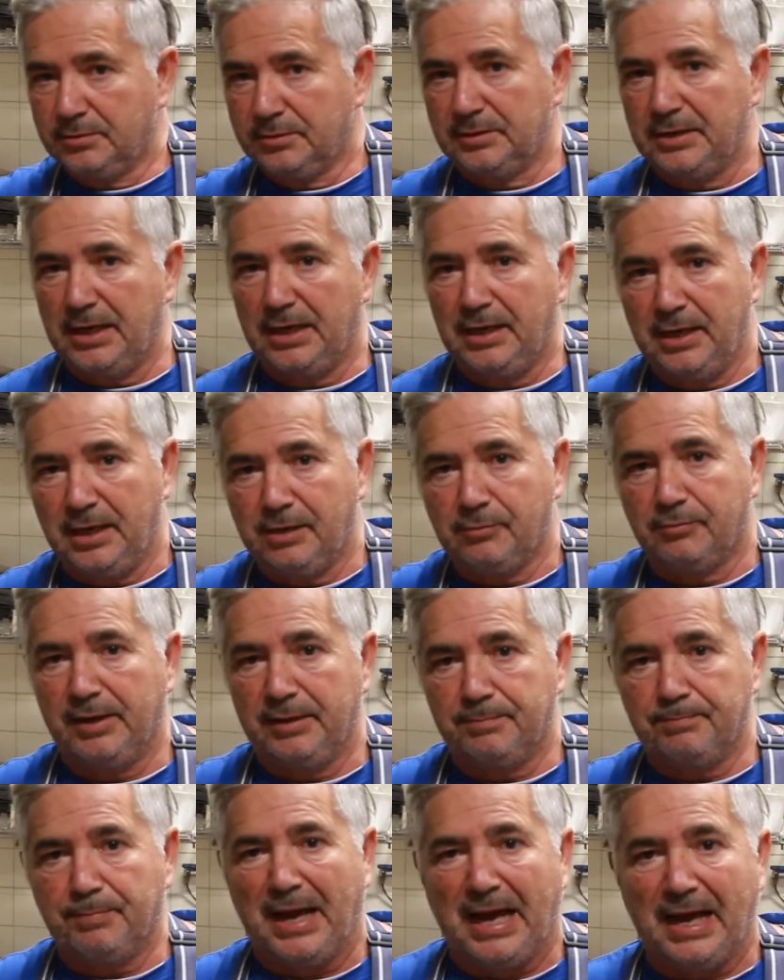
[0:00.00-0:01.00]
the
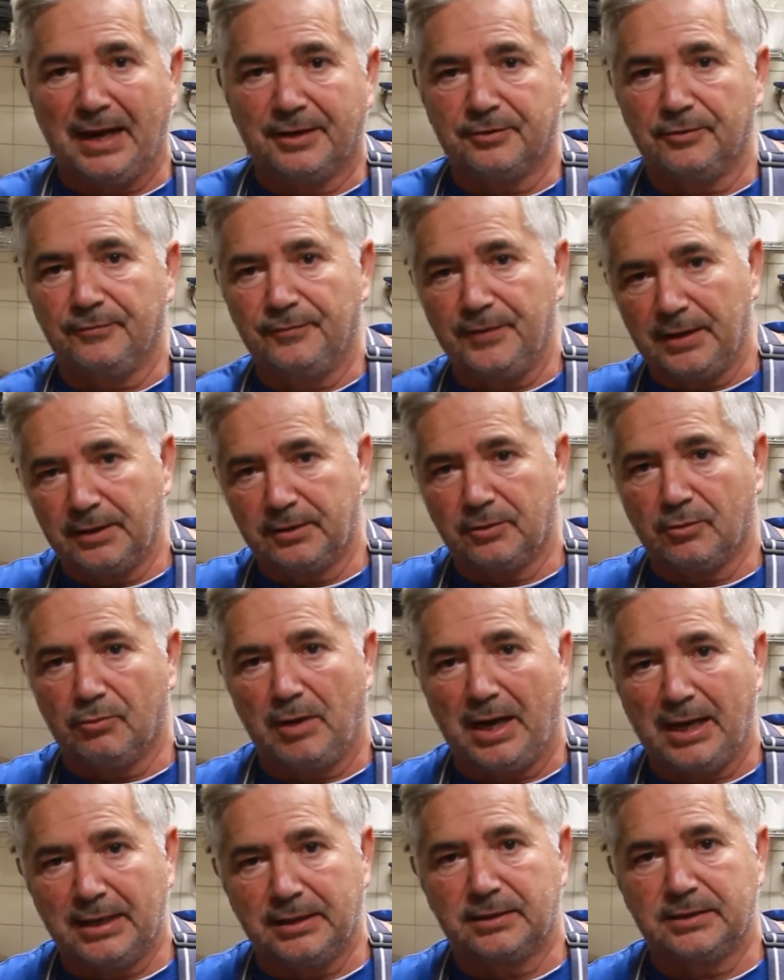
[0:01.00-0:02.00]
liquid part of it,
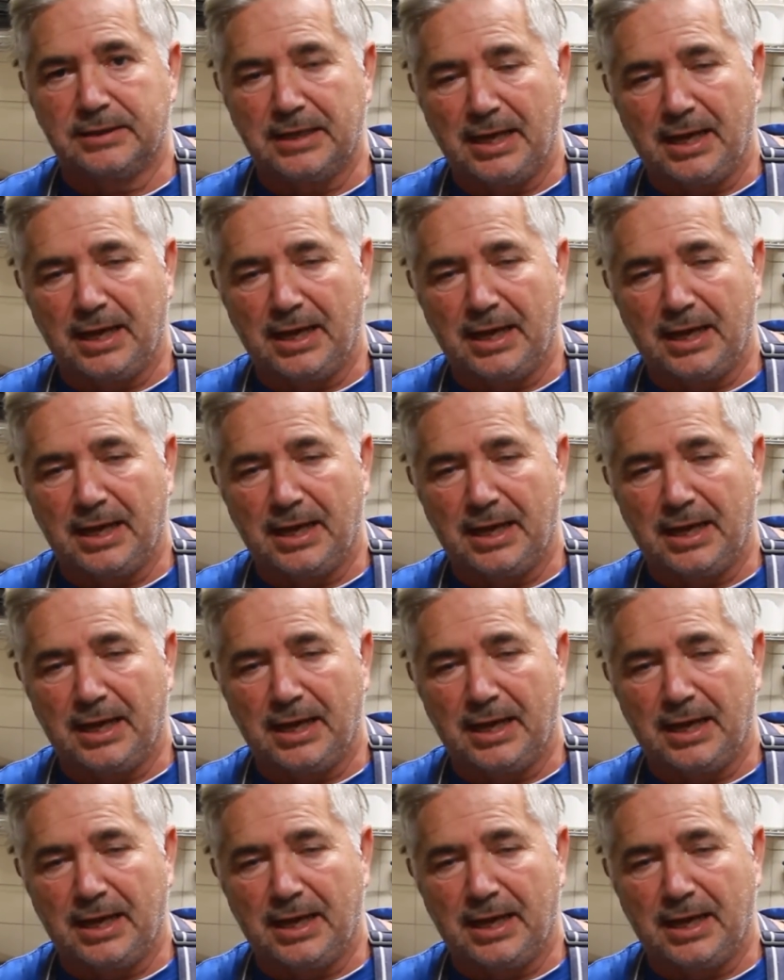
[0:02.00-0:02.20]
quite